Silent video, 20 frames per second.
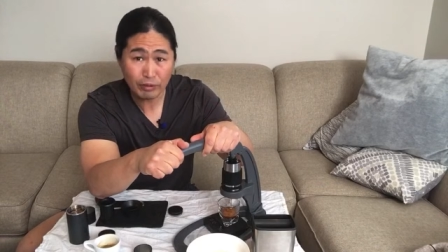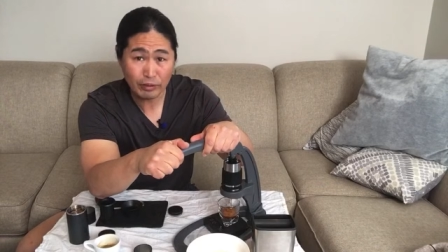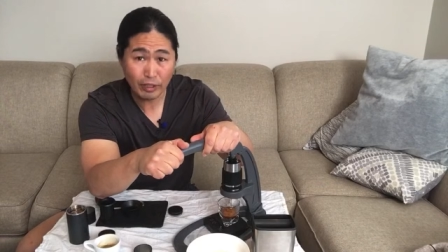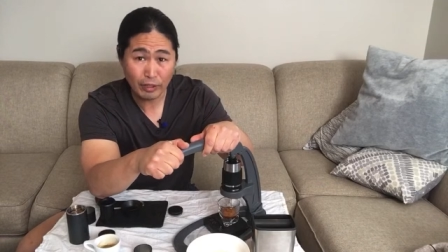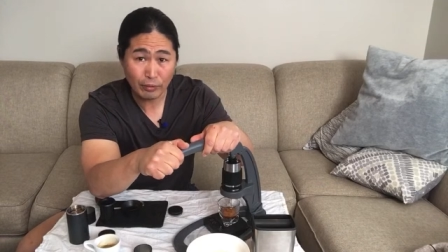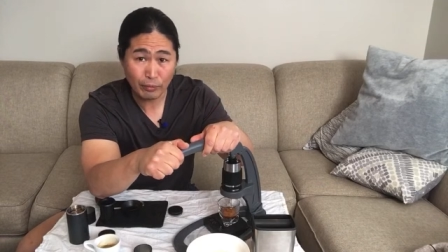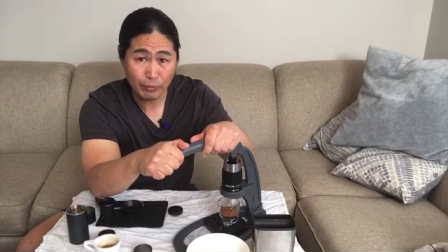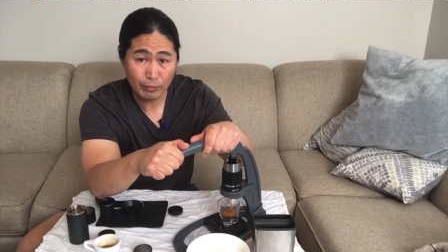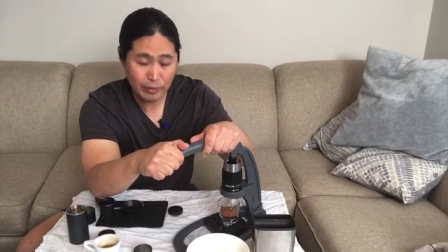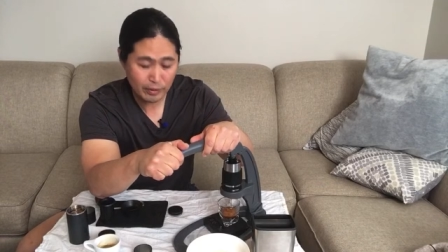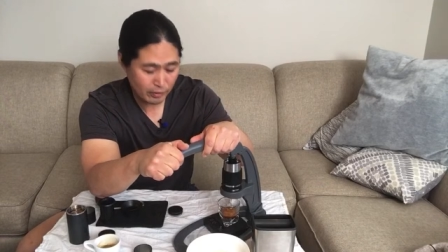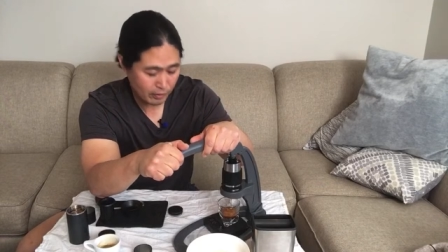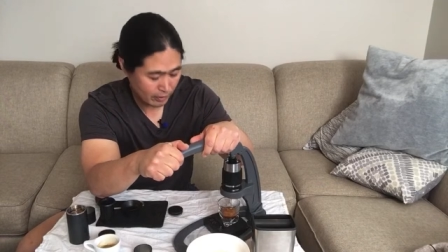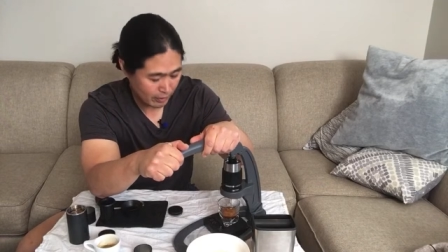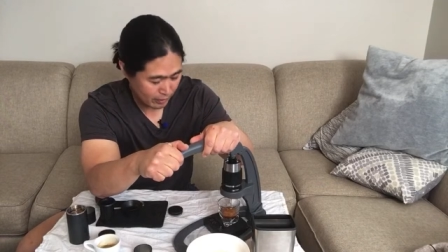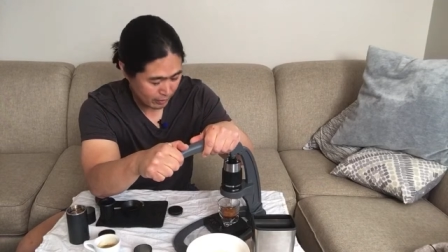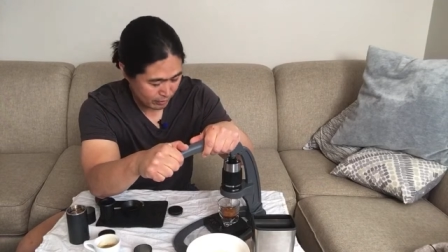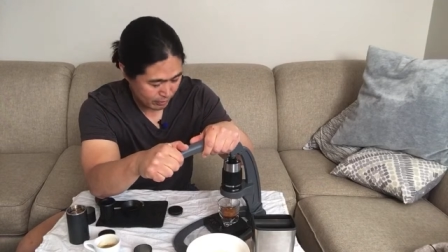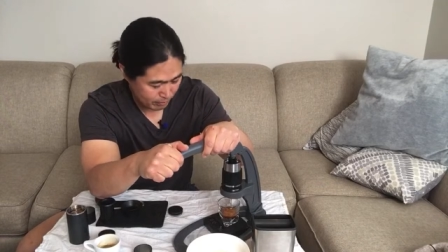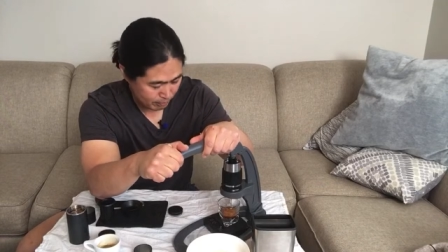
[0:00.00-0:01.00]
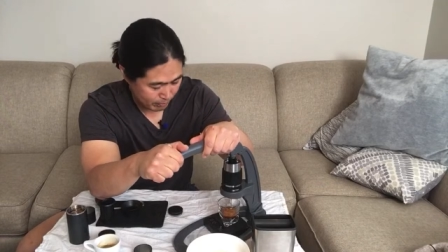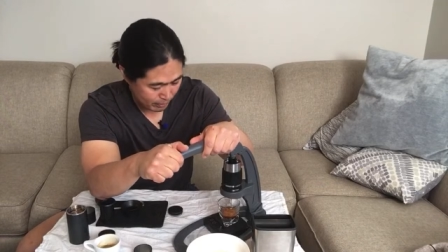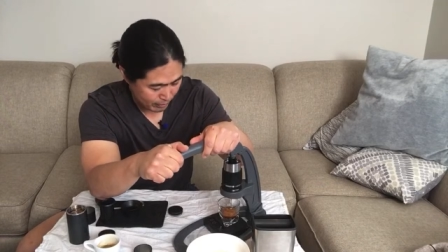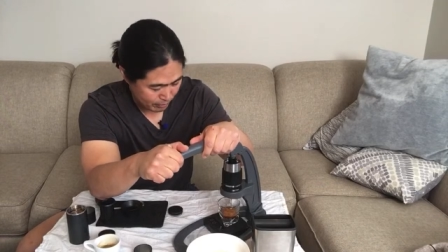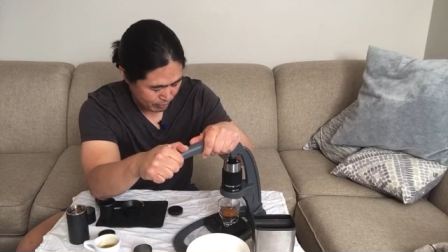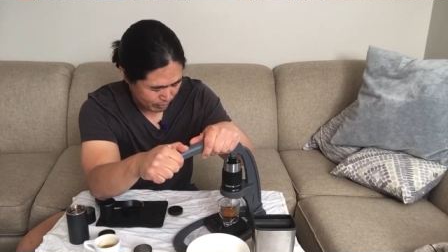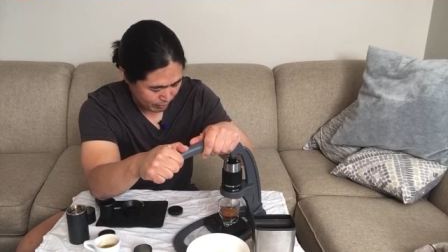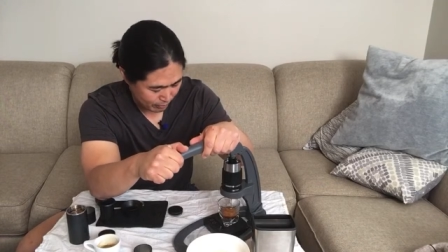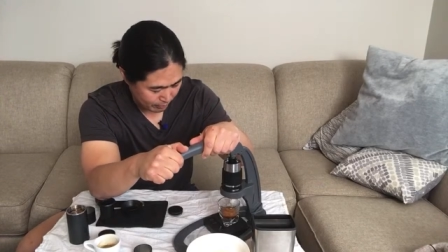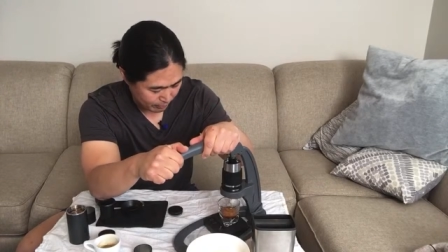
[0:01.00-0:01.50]
the real
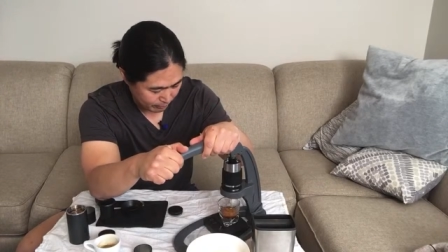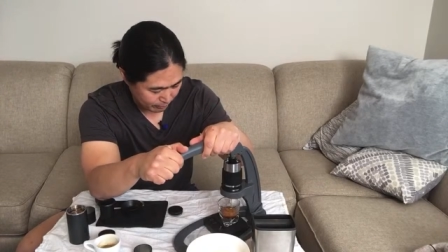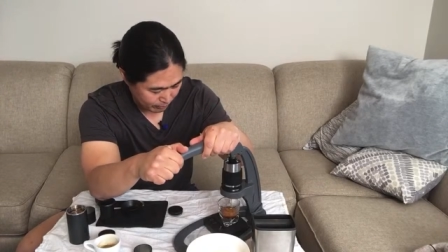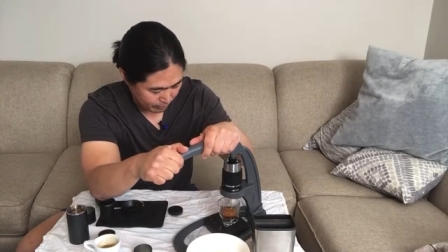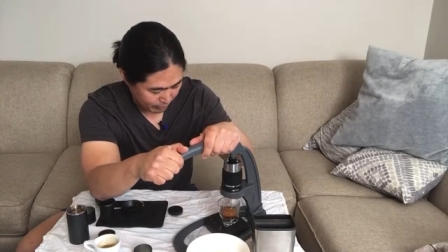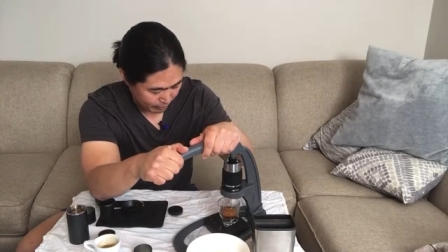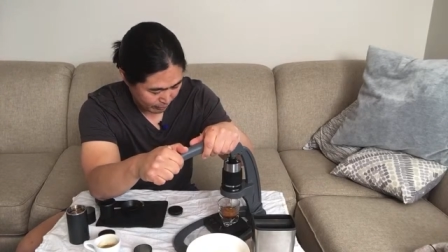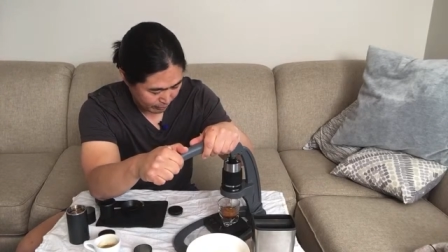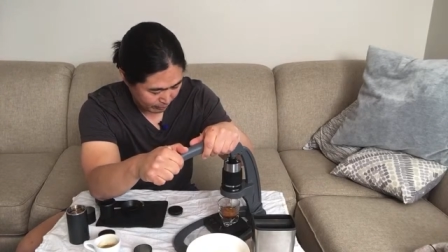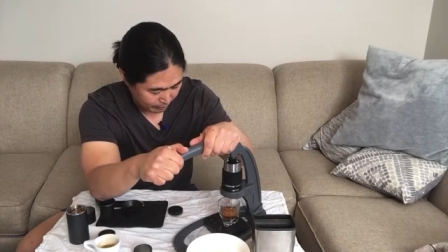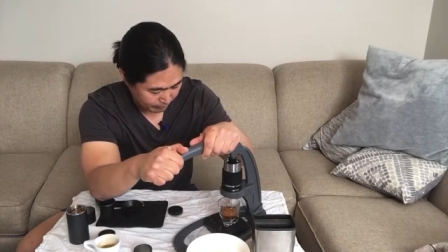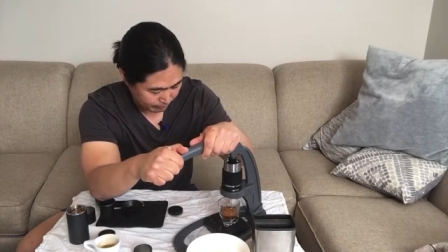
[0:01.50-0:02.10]
espresso. Okay.